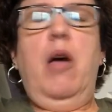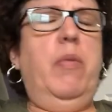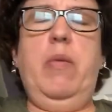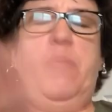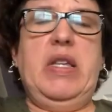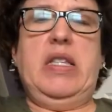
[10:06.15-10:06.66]

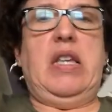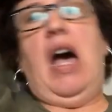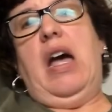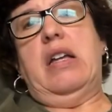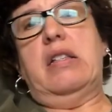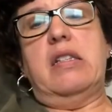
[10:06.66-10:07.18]
But
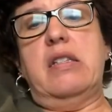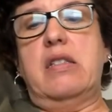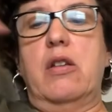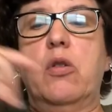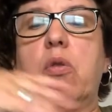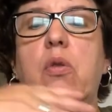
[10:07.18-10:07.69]
besides, he
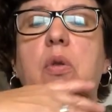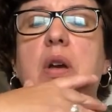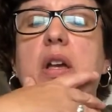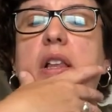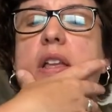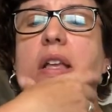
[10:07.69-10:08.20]
said
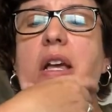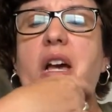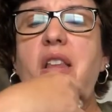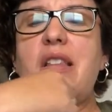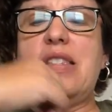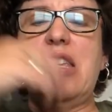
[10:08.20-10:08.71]
quickly,
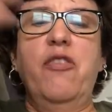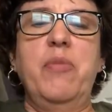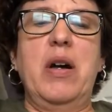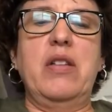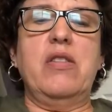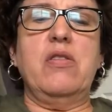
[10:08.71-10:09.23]
the Sea of
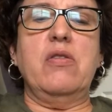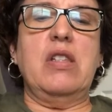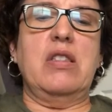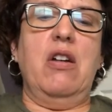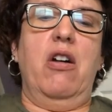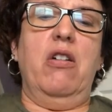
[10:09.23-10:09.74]
Monsters,
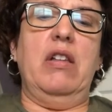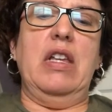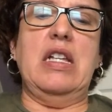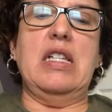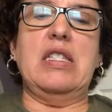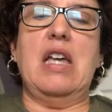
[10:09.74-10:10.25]
it's hardly
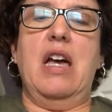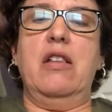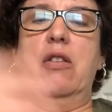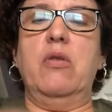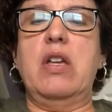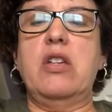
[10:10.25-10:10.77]
an exact
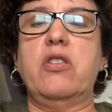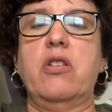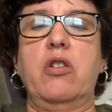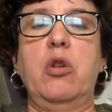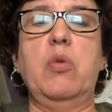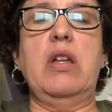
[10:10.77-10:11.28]

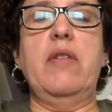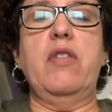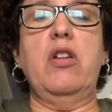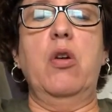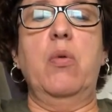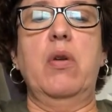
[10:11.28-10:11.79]
location. You wouldn't even
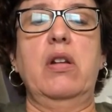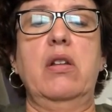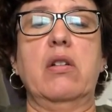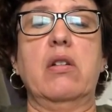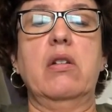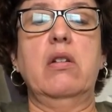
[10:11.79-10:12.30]
know where to
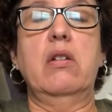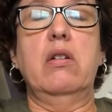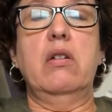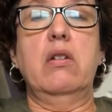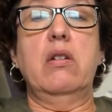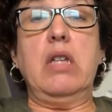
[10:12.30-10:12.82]
look.
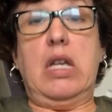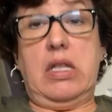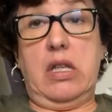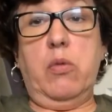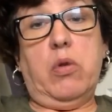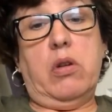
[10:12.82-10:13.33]
Yes,
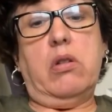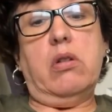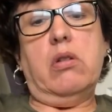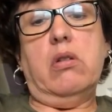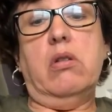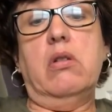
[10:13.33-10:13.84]
I would,
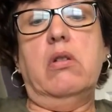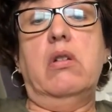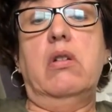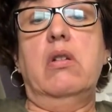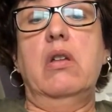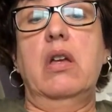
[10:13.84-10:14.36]

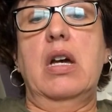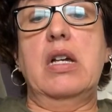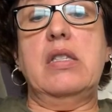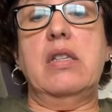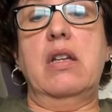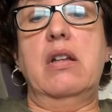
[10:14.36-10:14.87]
I
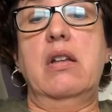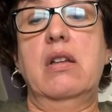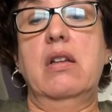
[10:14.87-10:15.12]
said.